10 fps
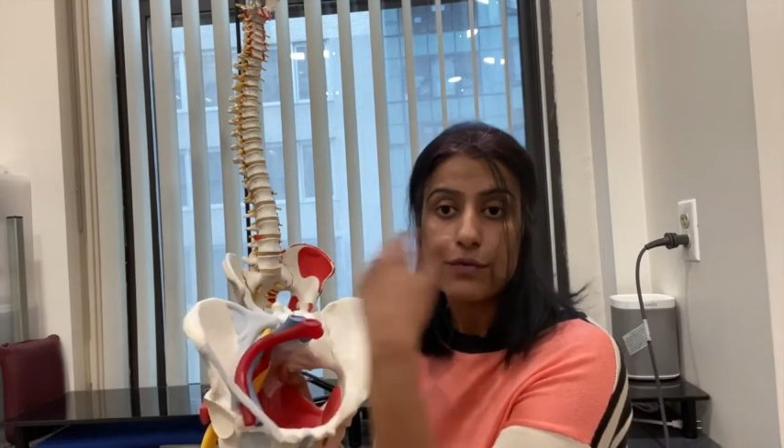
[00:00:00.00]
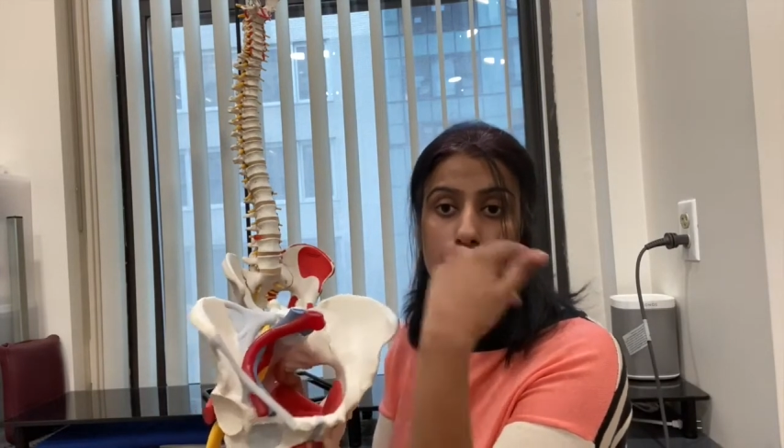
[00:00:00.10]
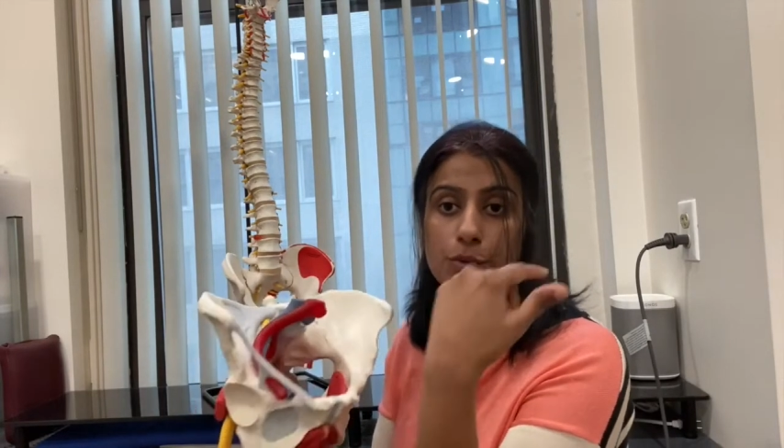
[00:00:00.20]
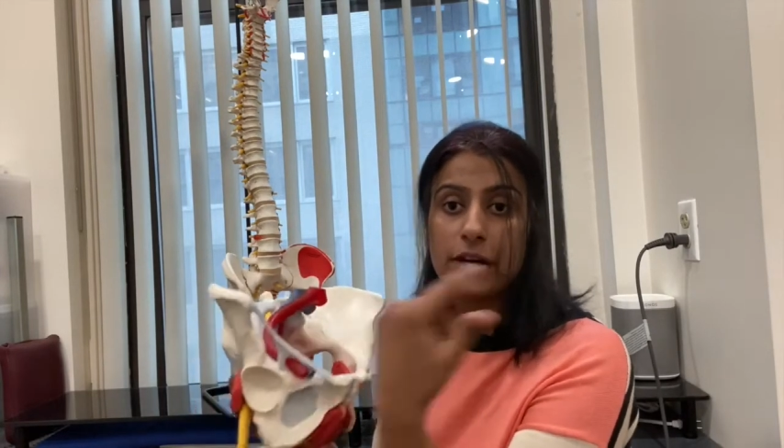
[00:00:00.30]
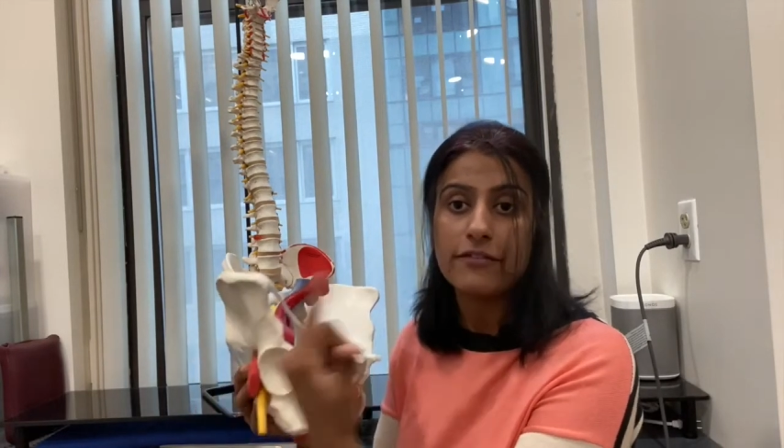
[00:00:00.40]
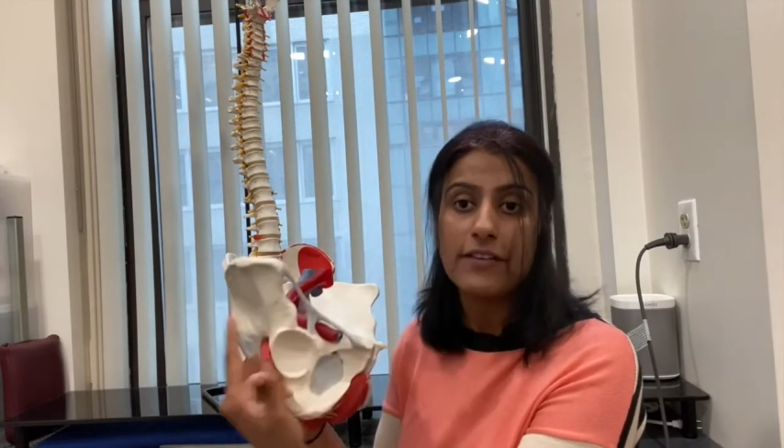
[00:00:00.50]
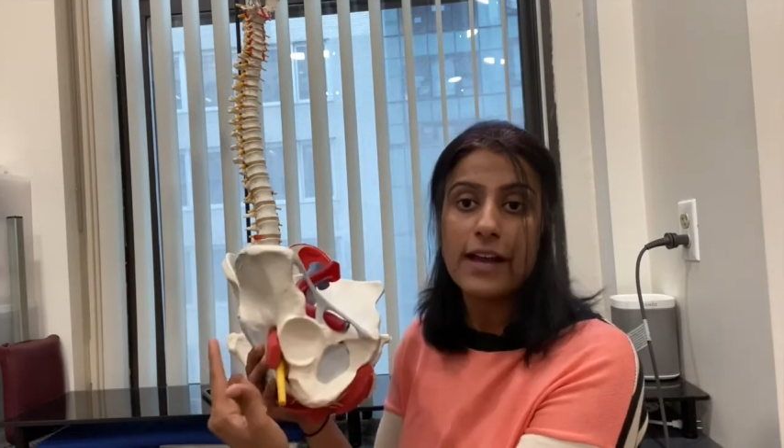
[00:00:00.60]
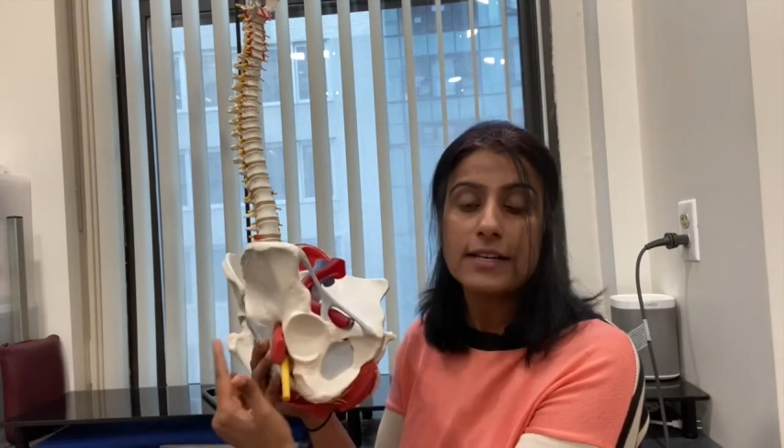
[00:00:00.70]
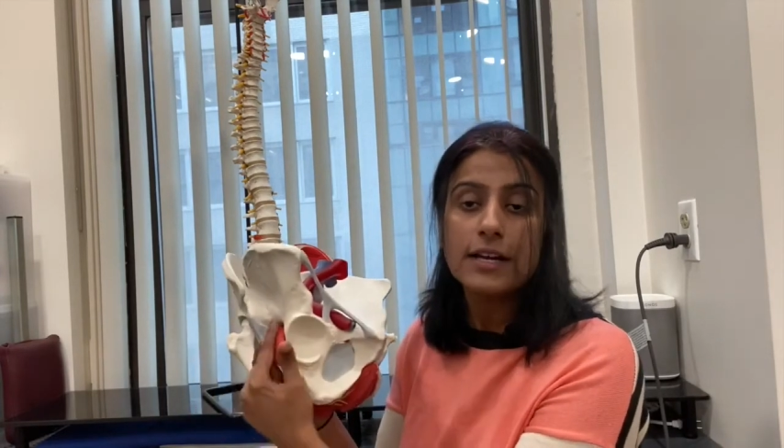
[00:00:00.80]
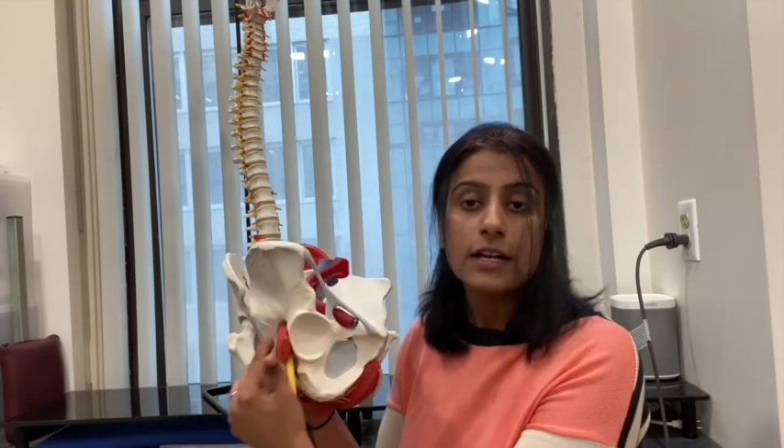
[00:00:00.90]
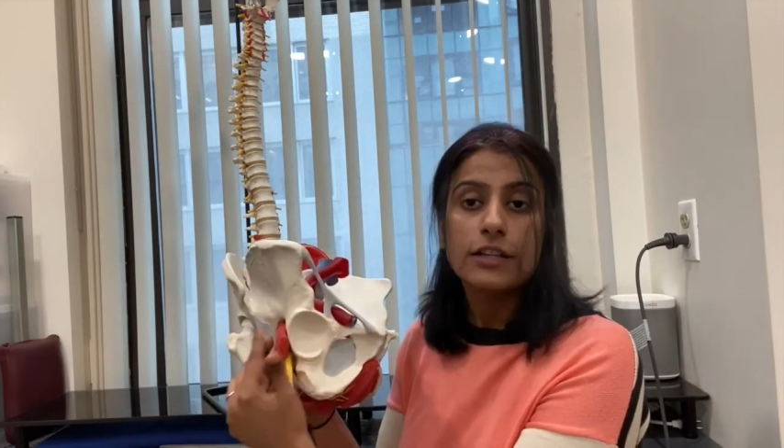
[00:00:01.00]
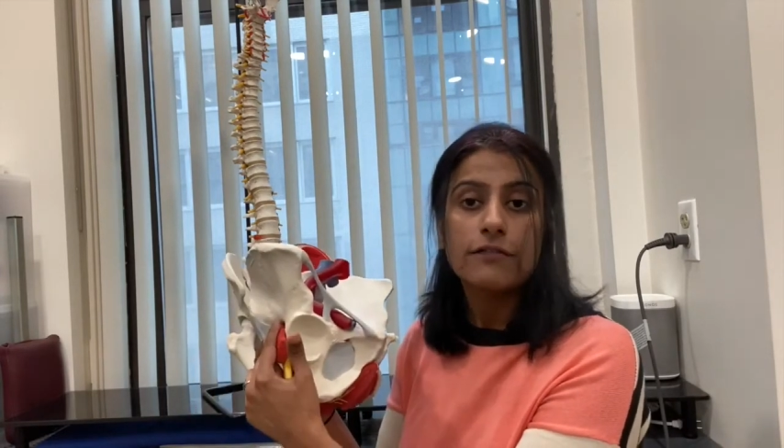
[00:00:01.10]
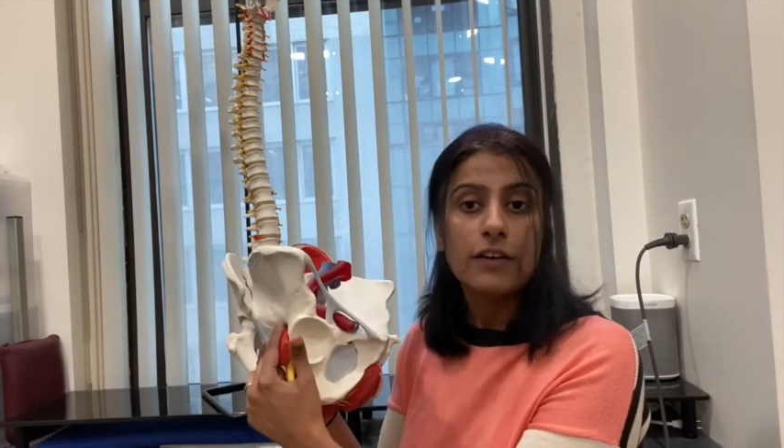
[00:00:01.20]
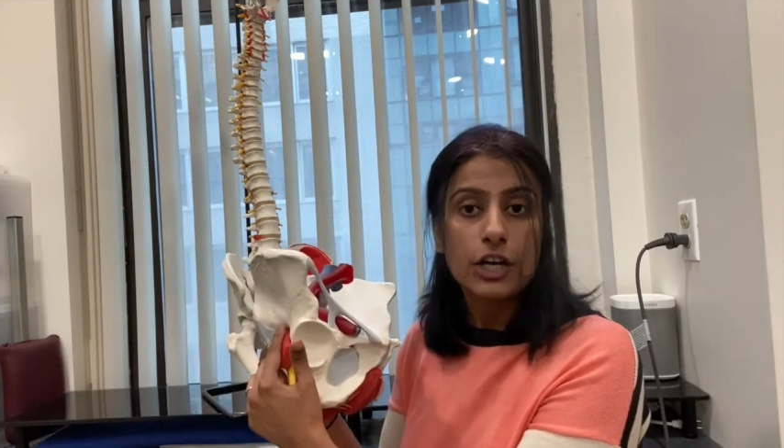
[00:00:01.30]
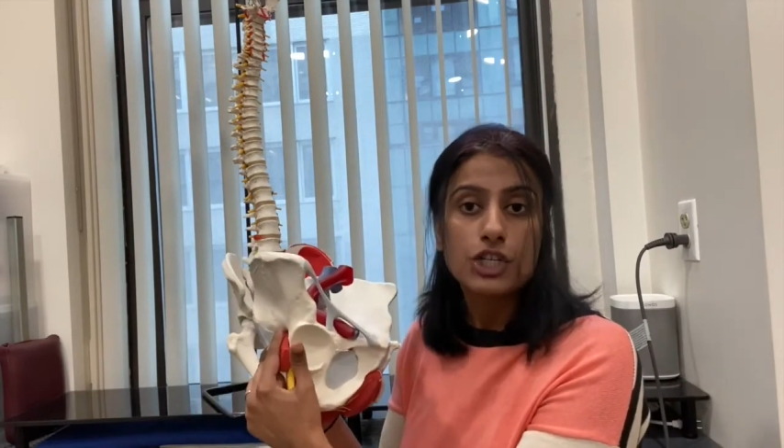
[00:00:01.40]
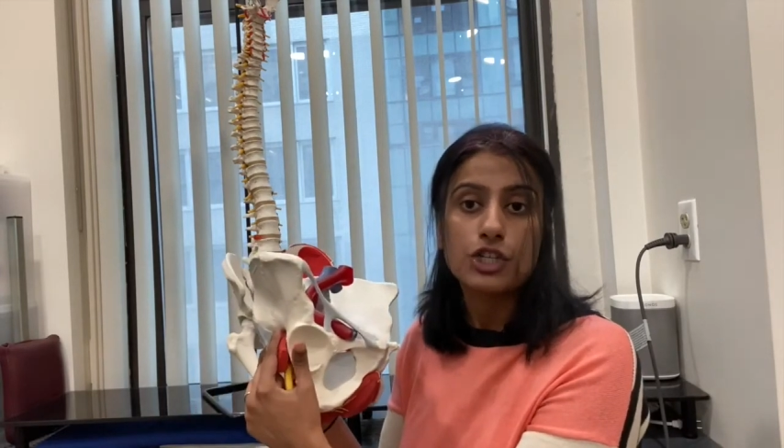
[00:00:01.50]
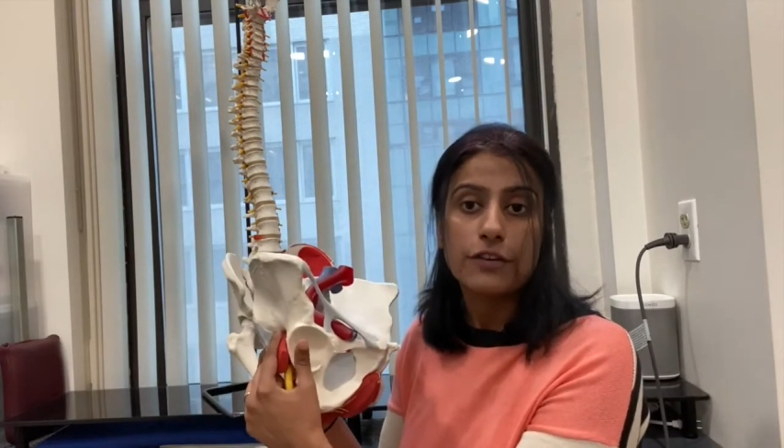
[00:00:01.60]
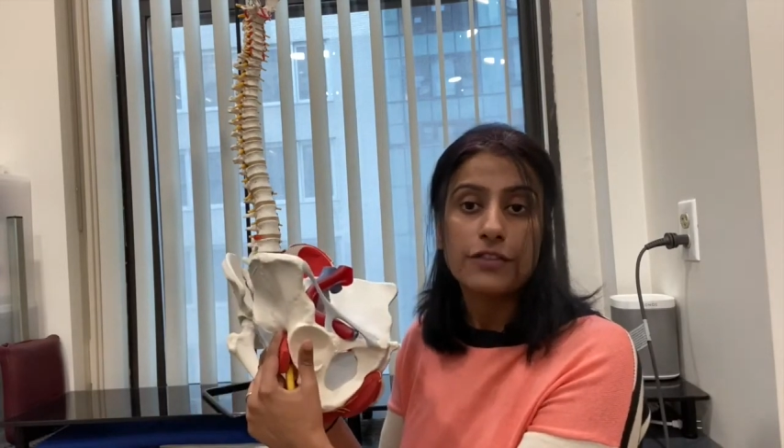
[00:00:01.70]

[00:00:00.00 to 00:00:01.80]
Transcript: which will affect the function of